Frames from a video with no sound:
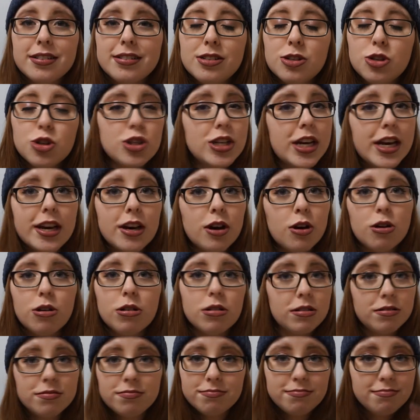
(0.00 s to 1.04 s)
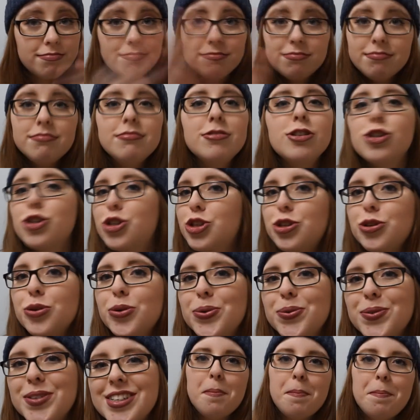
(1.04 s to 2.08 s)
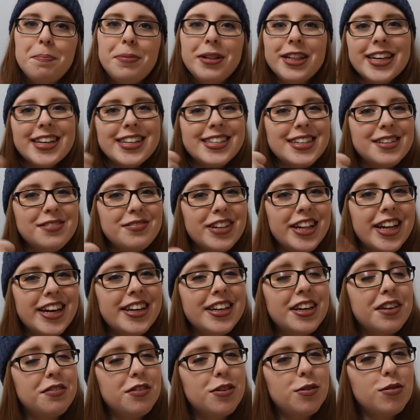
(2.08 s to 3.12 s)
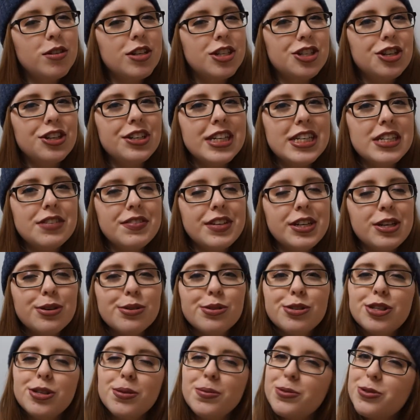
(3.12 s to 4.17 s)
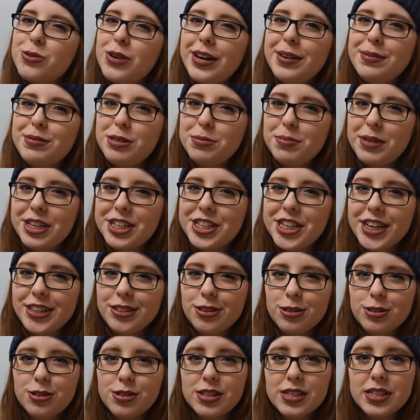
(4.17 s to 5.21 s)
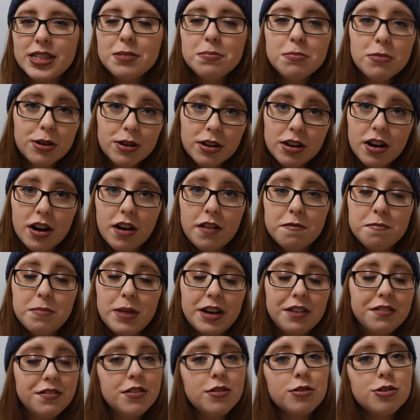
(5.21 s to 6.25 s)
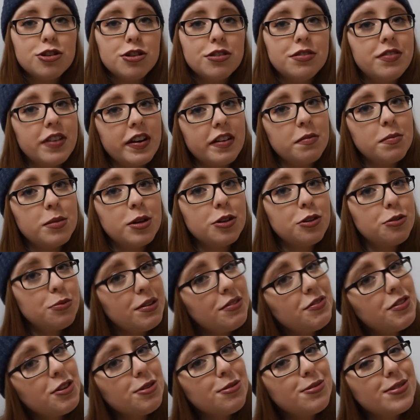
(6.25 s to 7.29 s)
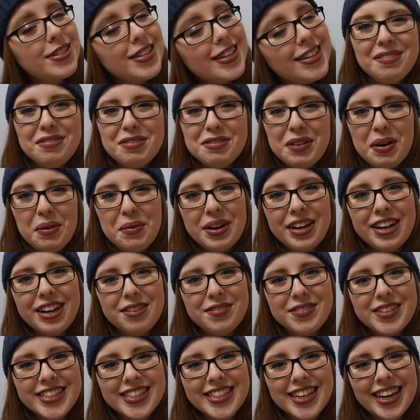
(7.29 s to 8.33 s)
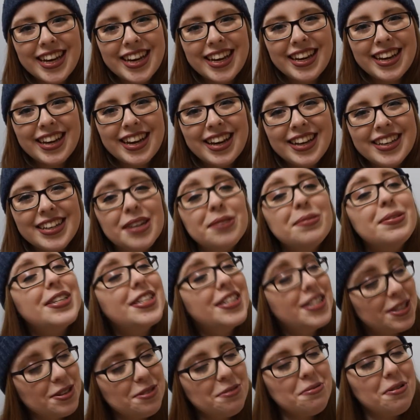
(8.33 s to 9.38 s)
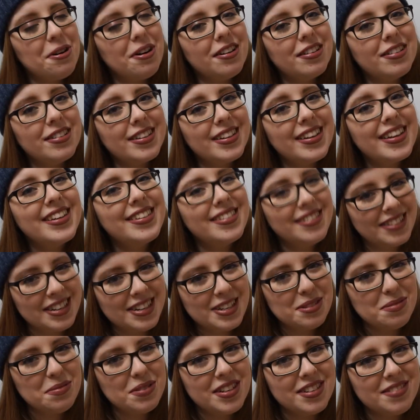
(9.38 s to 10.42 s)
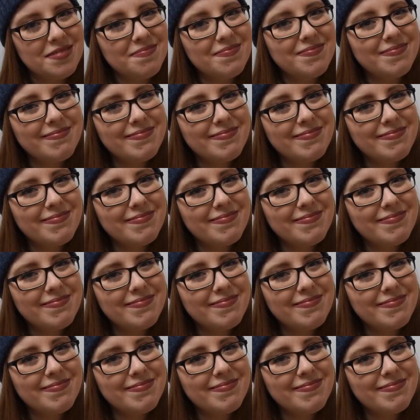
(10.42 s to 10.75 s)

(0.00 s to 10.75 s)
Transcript: today or soon. Please leave a like if you enjoyed this video, subscribe to my channel to see more of my future 5-minute reviews. Have a very lovely day, and I will see you all in the next one.